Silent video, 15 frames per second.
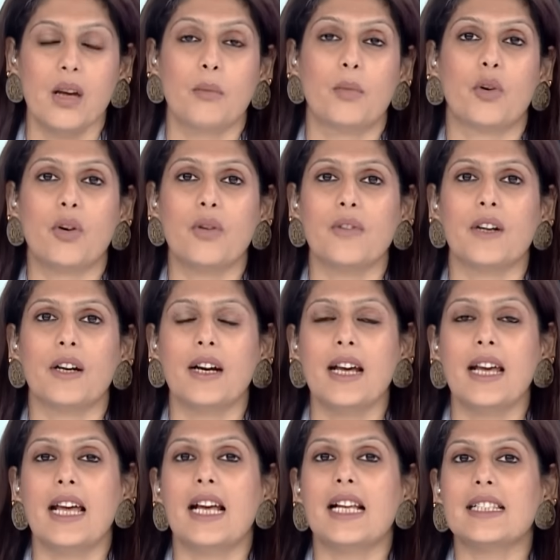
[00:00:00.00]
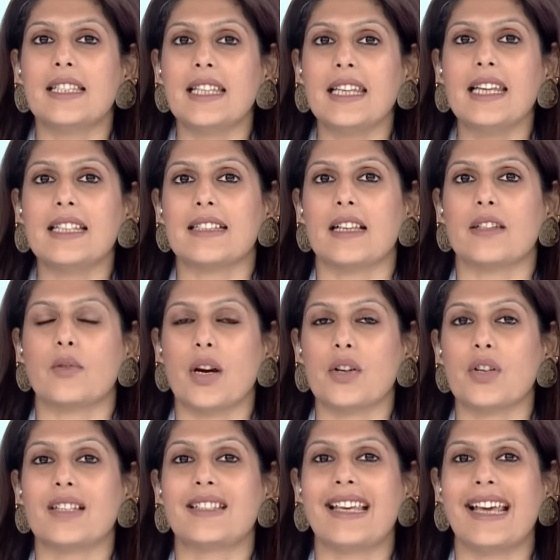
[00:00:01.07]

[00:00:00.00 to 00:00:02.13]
Moreover, Helsinki says Russia is